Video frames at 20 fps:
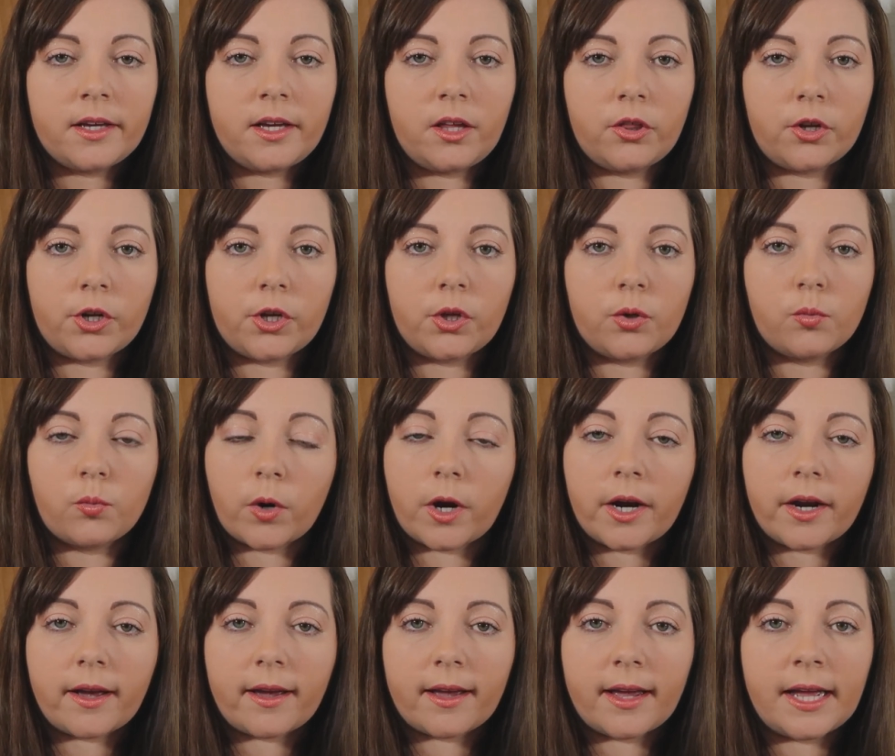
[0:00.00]
Either you
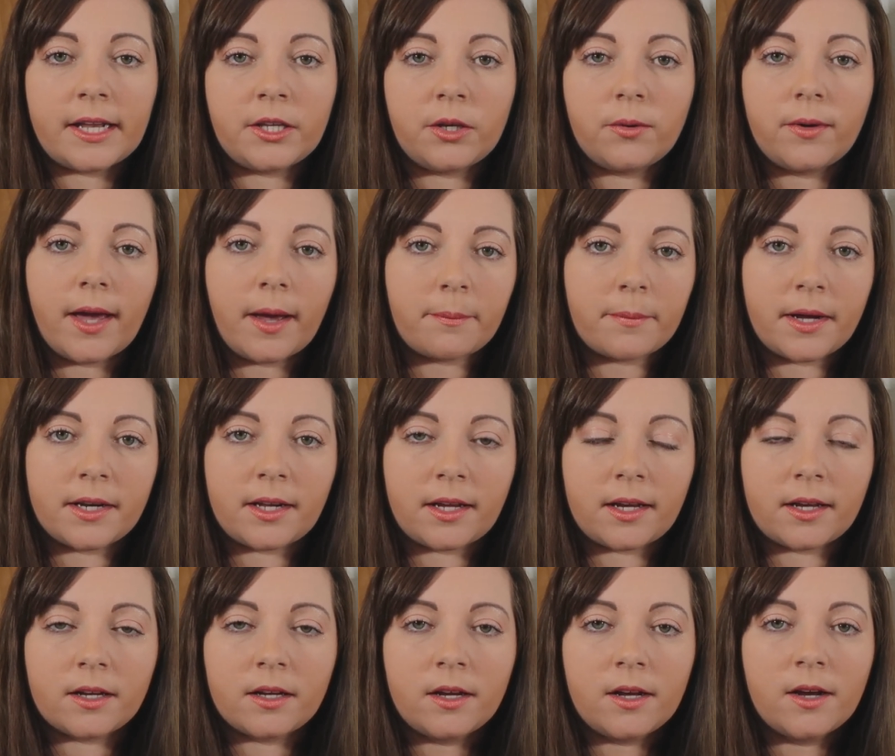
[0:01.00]
work and you get
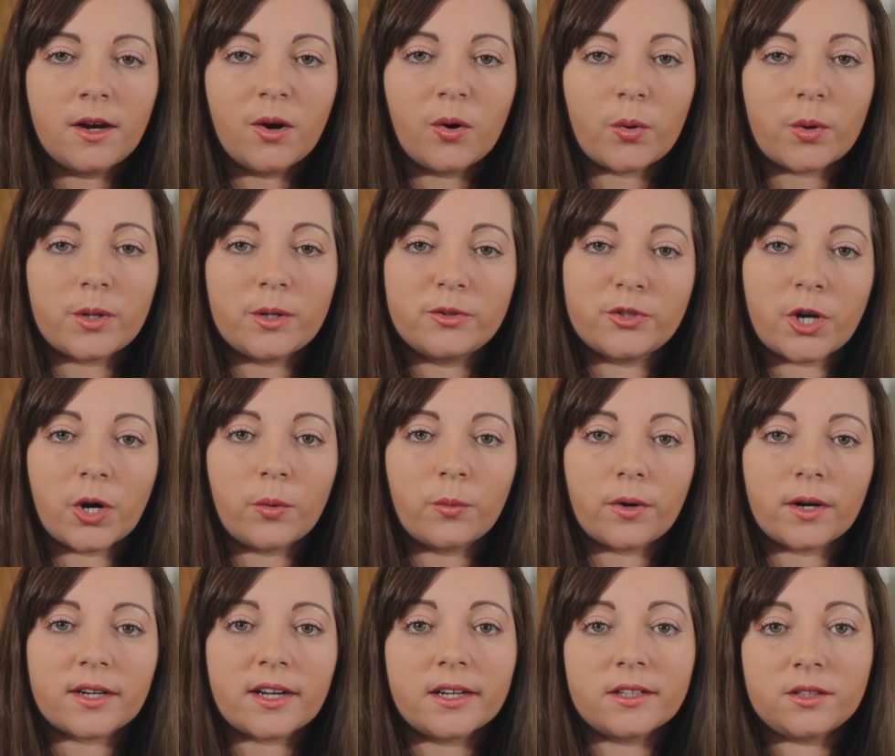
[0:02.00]
money, or you
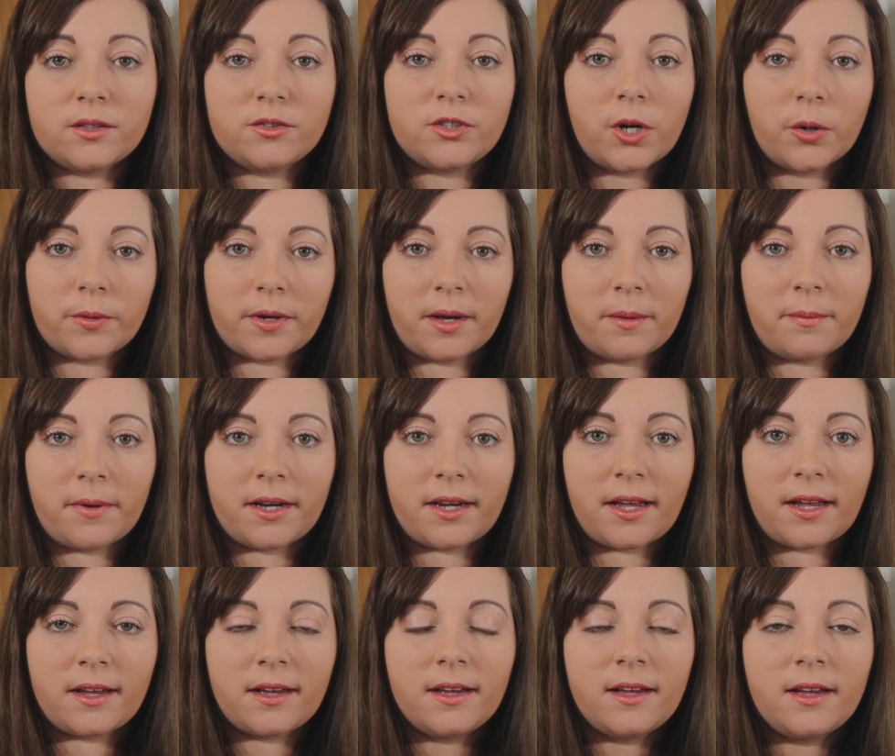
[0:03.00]
don't work and you don't get
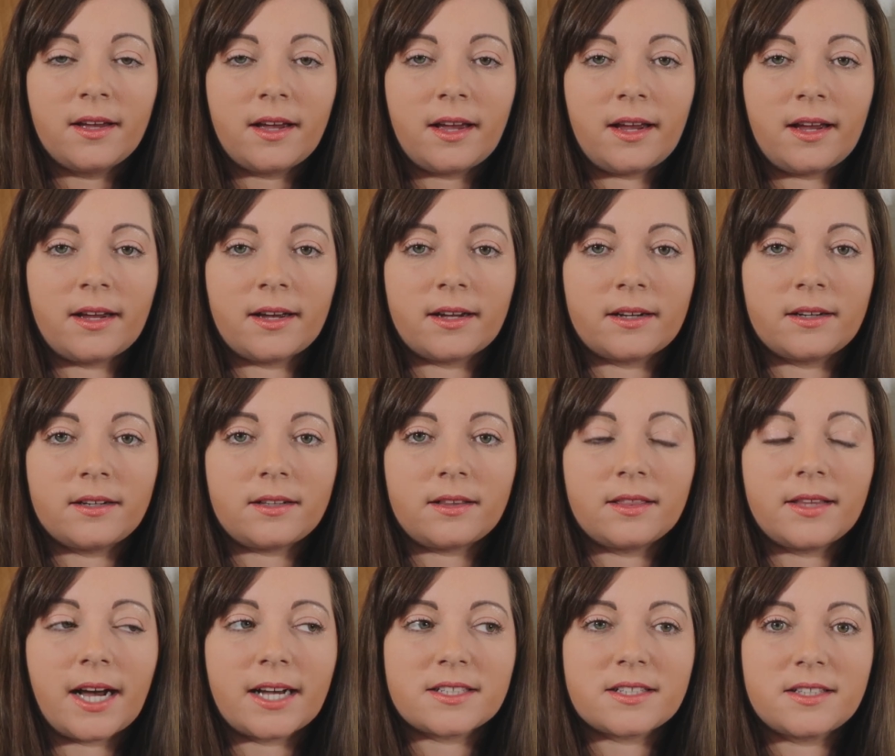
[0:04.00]
money. And
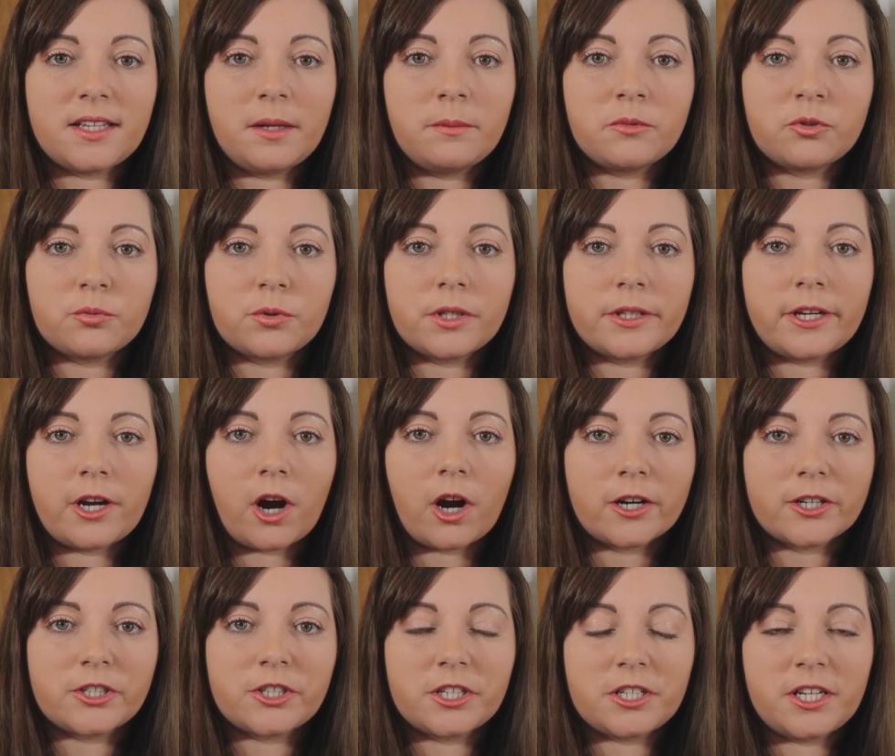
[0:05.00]
that seems really
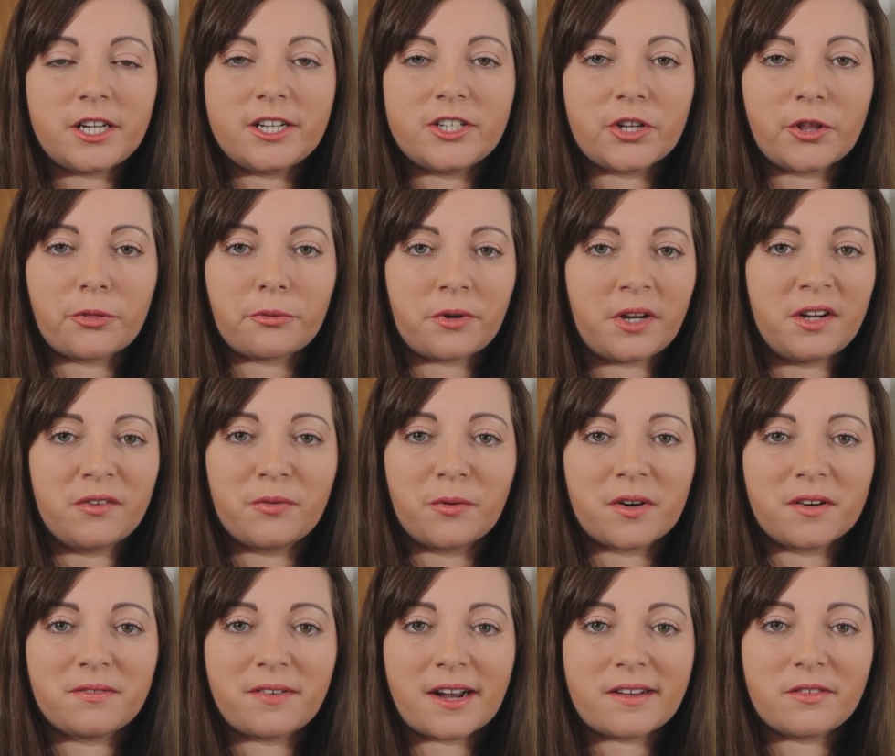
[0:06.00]
harsh to teach a three,
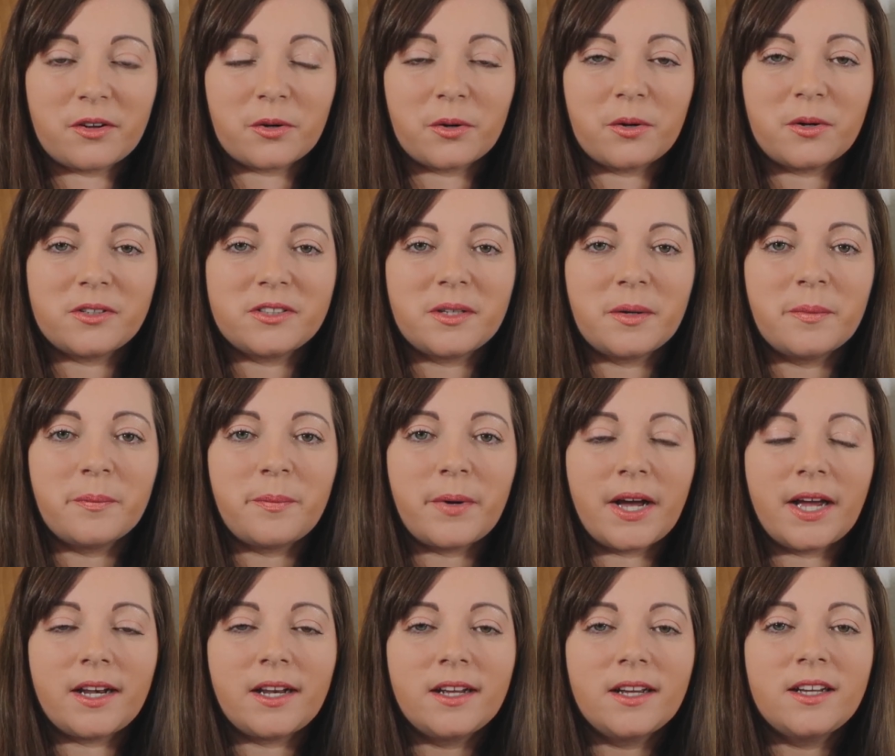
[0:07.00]
four, five-year-old,
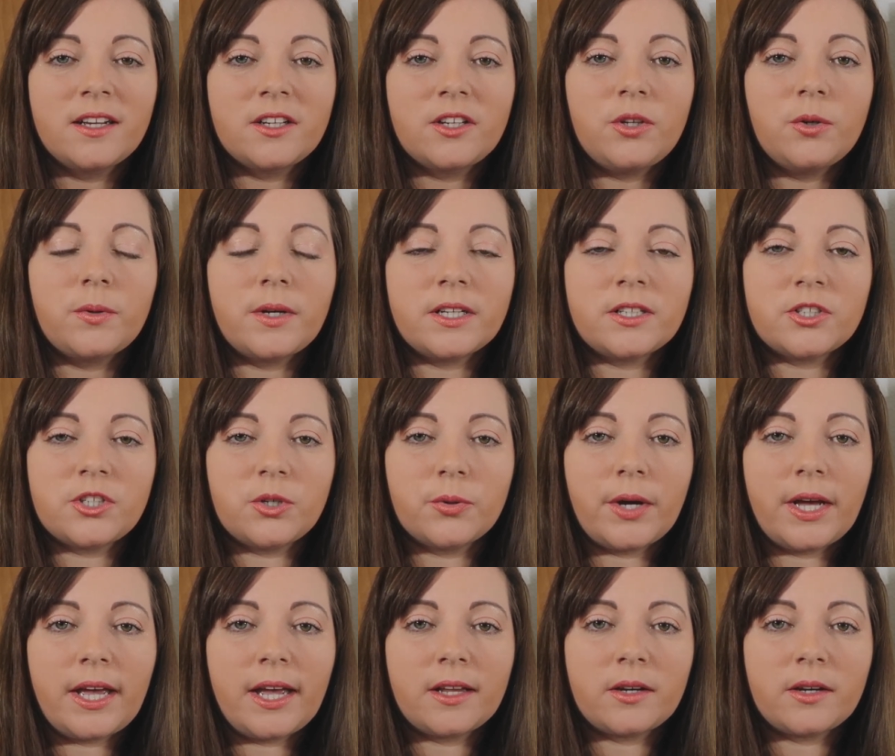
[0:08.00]
but you can do